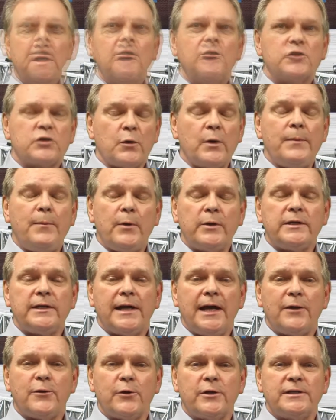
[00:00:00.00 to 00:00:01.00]
So we put
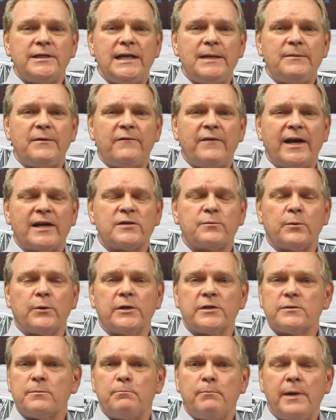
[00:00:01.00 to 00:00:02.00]
together a team of
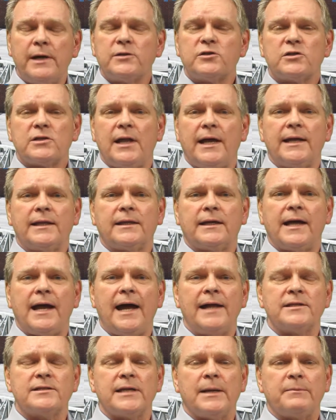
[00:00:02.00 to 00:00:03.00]
experts, much like the
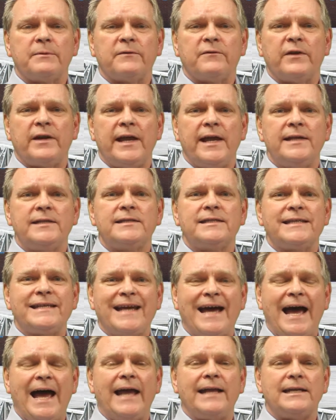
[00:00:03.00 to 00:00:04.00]
concept of an
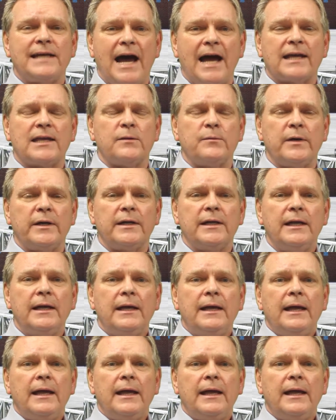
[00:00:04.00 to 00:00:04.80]
ACI document,